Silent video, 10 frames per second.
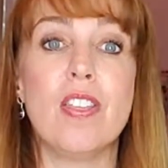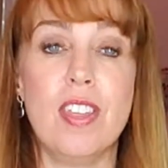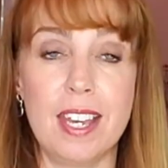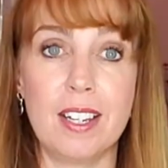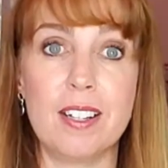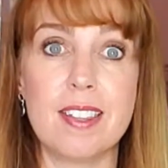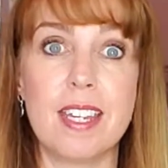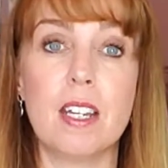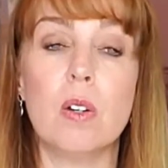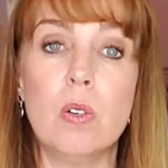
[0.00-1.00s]
they're going to
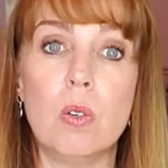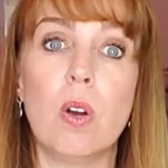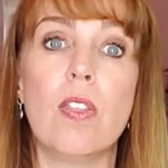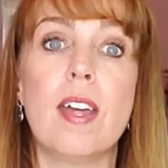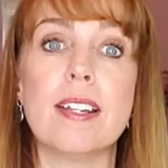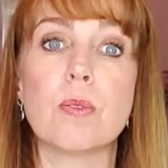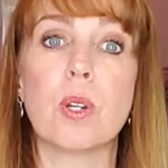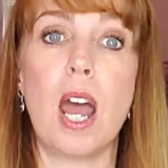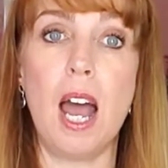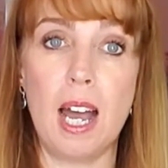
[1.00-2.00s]
think, oh, that's
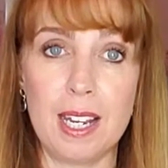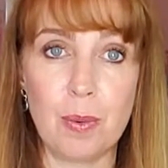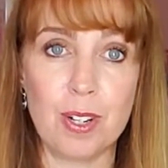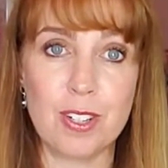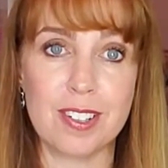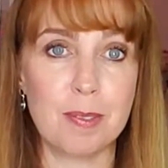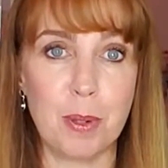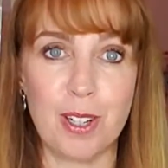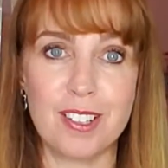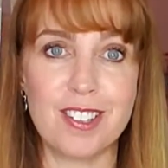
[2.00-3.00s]
what I want to
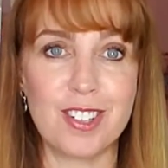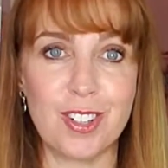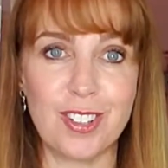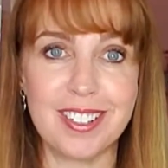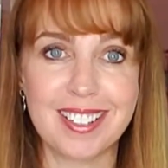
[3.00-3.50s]
experience too.